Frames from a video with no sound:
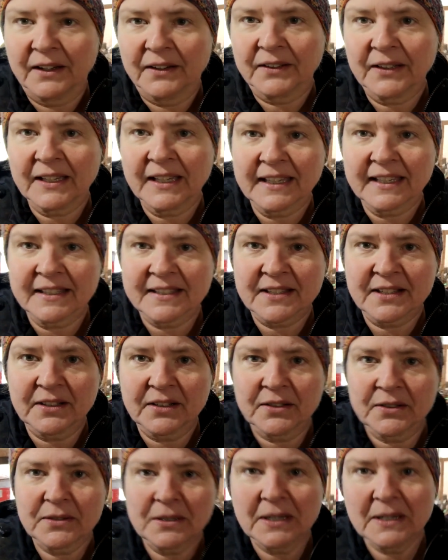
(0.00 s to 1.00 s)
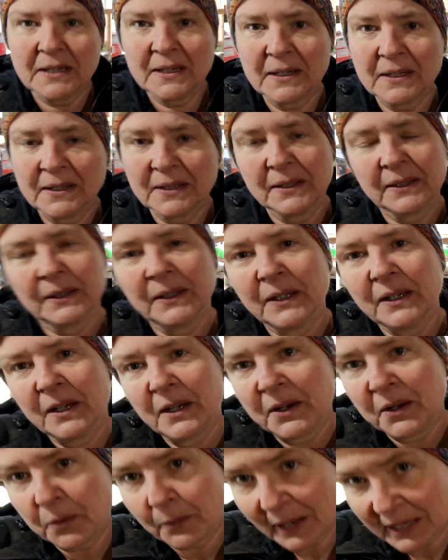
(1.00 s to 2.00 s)
Okay, so
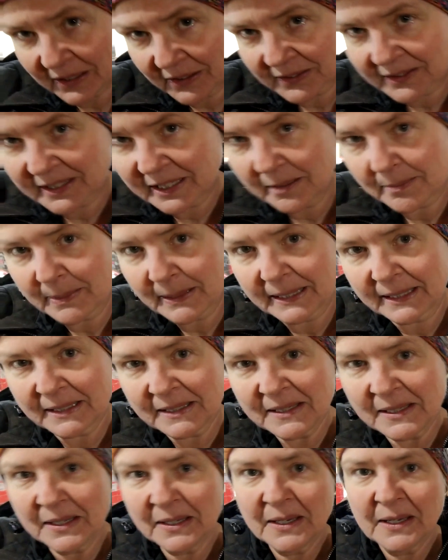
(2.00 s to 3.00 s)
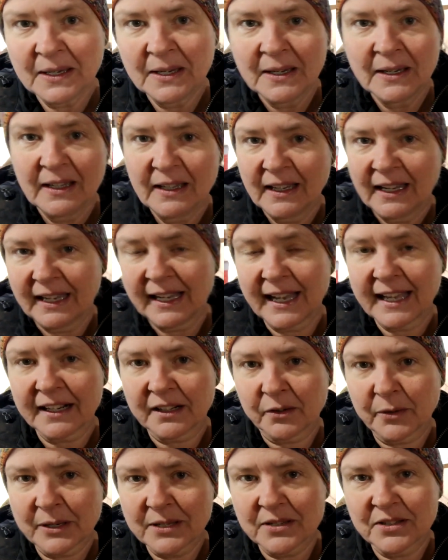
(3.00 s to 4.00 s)
record keeping. I got a
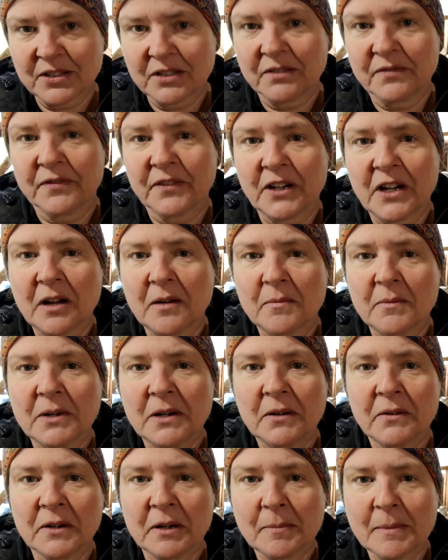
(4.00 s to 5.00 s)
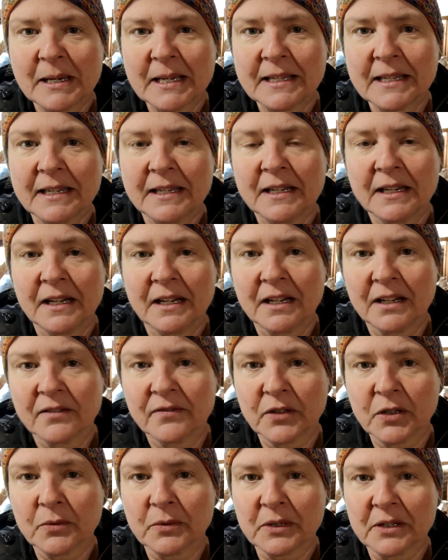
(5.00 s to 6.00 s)
question from one of my
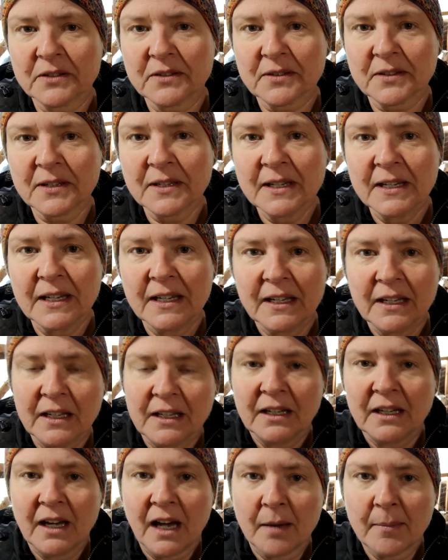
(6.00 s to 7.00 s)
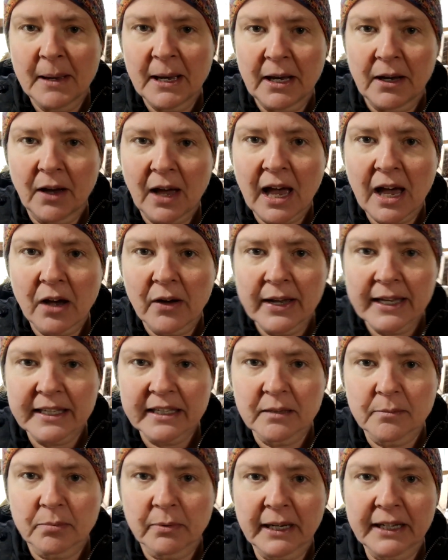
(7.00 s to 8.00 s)
viewers about how I
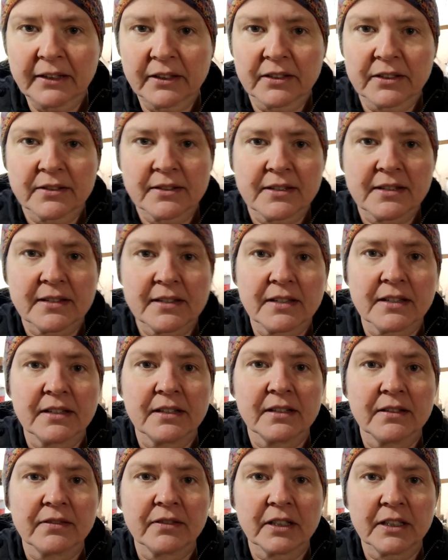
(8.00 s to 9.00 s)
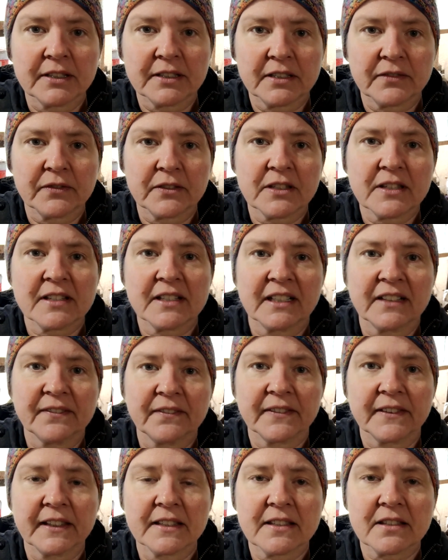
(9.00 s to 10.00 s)
keep records for all the different
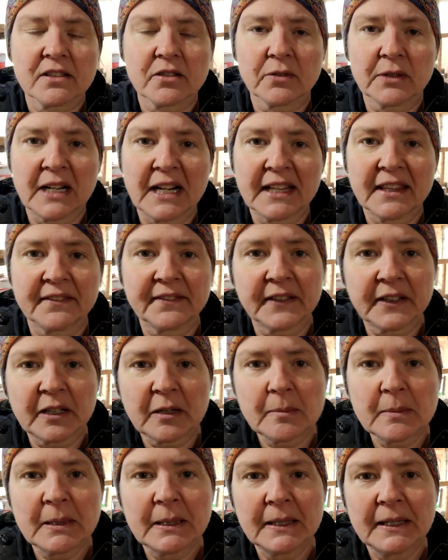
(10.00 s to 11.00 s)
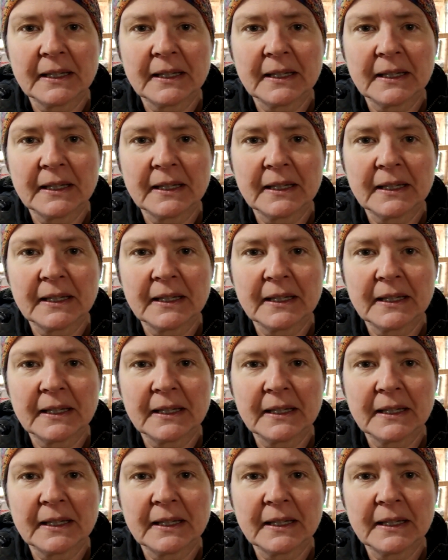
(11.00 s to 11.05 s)
stuff that's going on the farm.